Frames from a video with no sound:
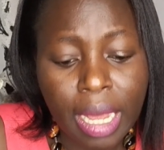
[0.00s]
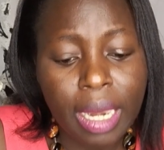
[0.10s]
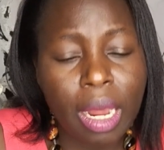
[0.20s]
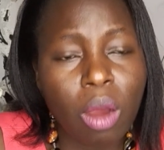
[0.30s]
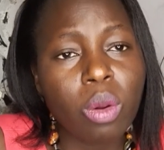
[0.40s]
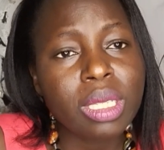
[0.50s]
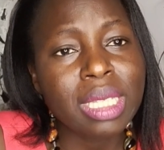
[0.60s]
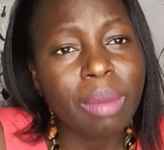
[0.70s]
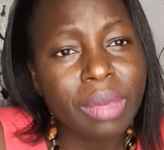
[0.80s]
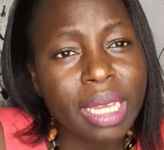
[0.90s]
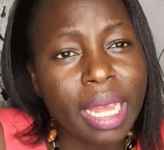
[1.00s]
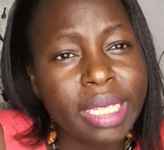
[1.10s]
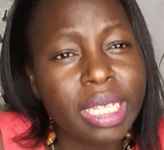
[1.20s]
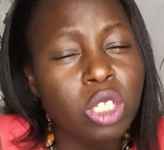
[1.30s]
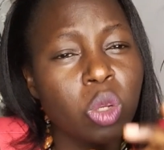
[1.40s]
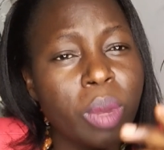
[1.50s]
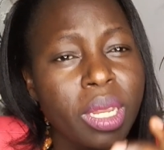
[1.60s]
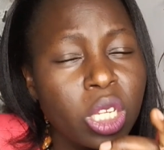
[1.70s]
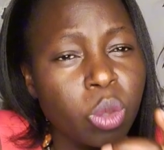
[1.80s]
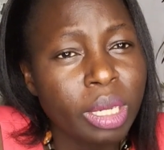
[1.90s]
Now, something else that you may
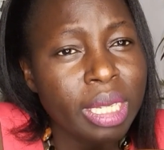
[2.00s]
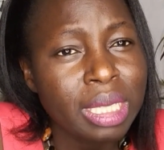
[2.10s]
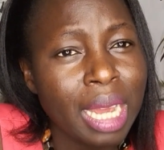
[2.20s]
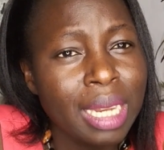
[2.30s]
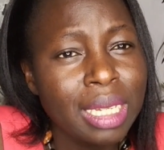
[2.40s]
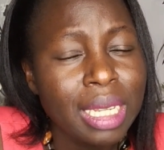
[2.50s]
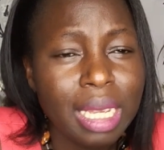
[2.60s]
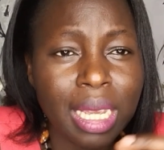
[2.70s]
need to understand